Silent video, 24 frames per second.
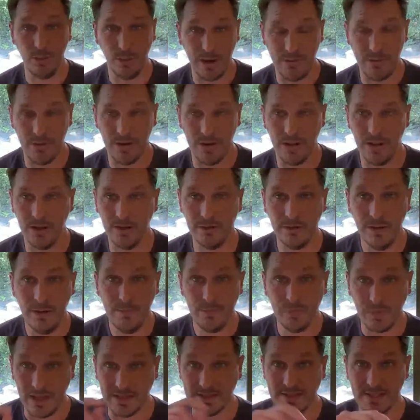whatever it is,
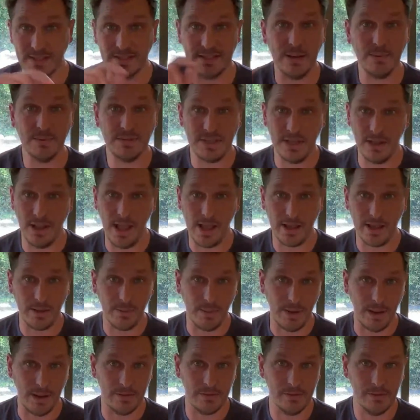it's the same CLI
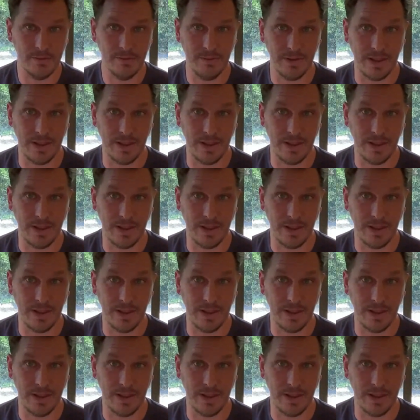command.